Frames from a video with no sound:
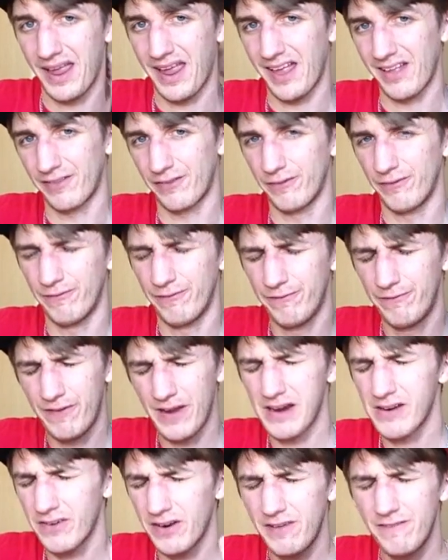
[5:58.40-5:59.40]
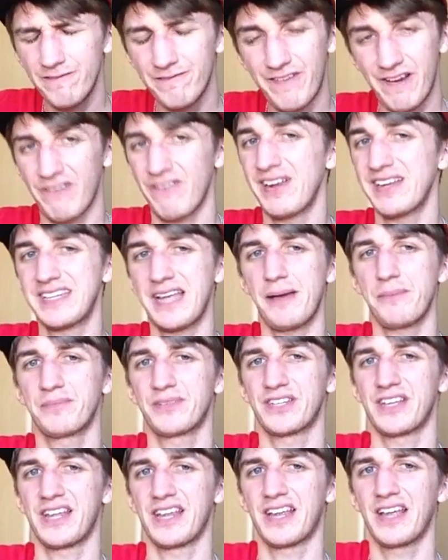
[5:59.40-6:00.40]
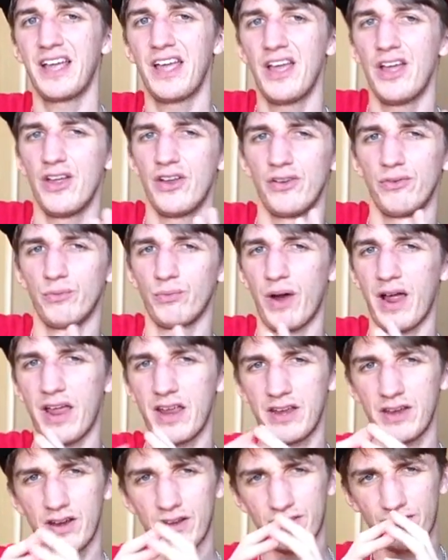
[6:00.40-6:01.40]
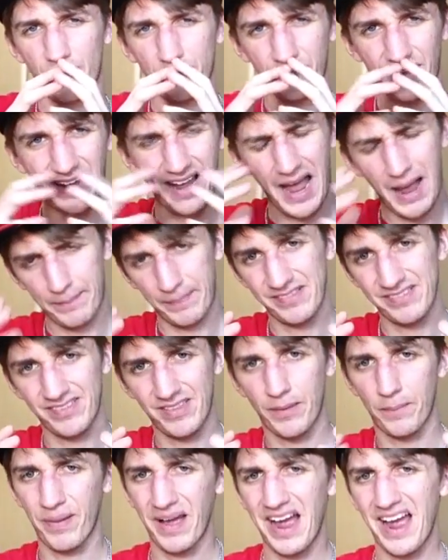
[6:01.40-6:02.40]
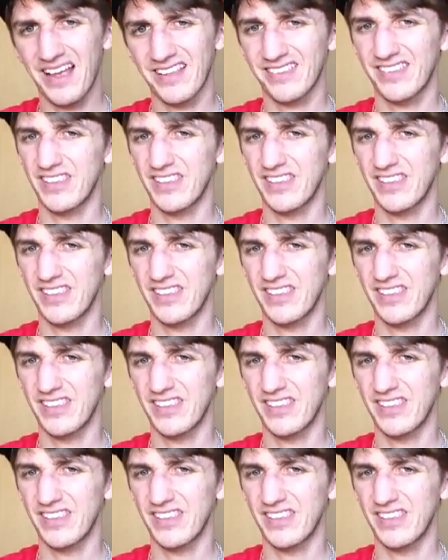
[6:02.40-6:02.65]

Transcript: It's very, very tempting when something happens in the past